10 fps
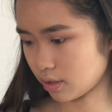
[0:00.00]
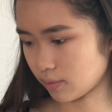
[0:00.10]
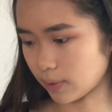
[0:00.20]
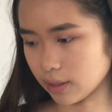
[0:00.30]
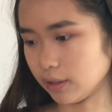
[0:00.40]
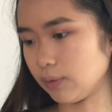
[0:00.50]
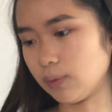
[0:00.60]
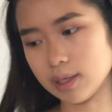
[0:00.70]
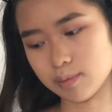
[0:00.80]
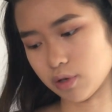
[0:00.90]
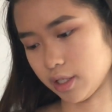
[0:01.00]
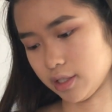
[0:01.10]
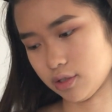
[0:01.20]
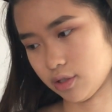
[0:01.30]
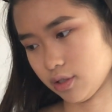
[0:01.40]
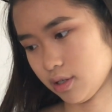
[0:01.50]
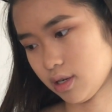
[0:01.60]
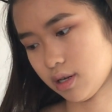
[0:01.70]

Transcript: well, 1 bronzer,